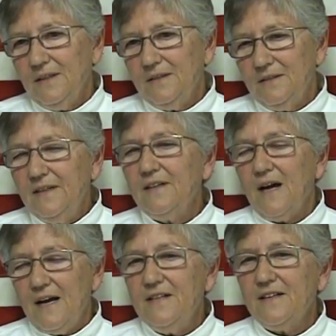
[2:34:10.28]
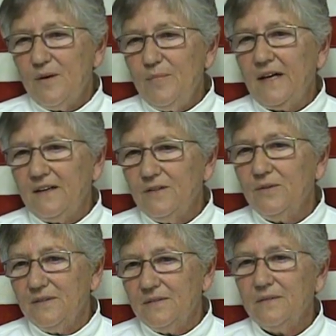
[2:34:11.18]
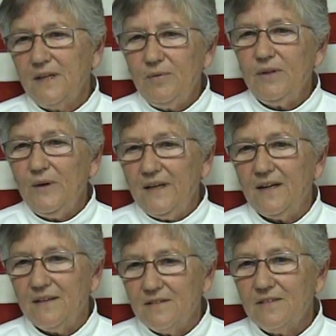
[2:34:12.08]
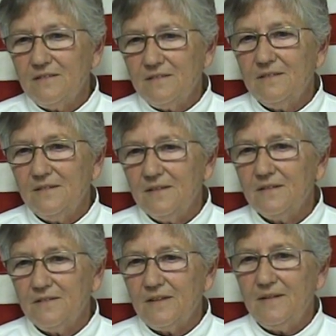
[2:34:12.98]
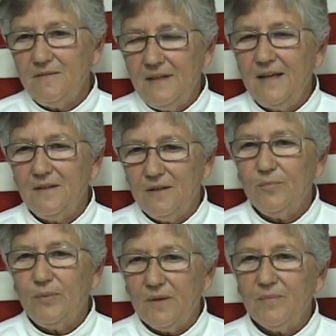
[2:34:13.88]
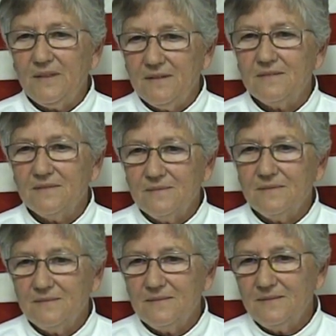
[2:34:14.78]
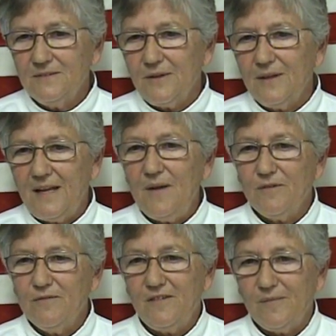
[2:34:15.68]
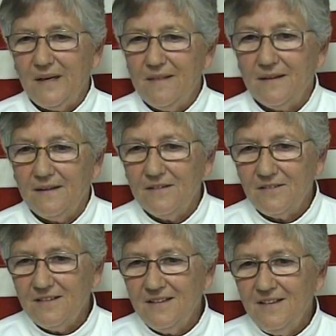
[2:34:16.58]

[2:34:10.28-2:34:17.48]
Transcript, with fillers: And did I did come back on a couple of weekends, you know, because I had an apartment and so I came to visit my things